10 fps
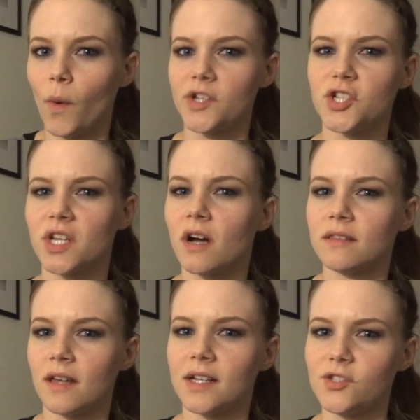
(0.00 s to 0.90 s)
watching
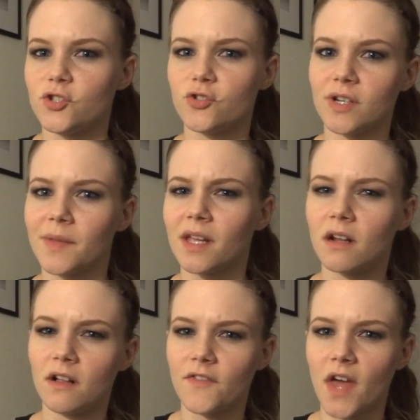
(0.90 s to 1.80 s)
online streaming
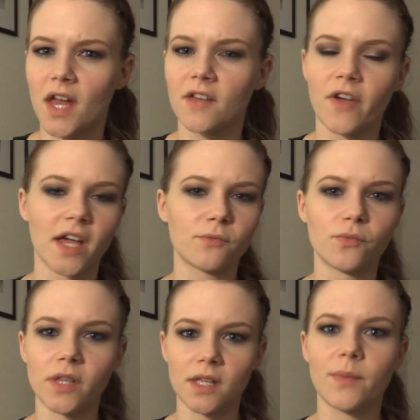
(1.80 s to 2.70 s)
and all of that. I've had
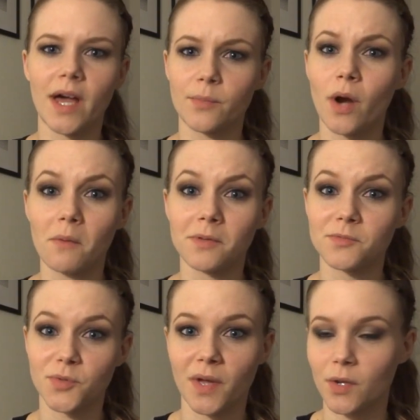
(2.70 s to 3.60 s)
really bad problems with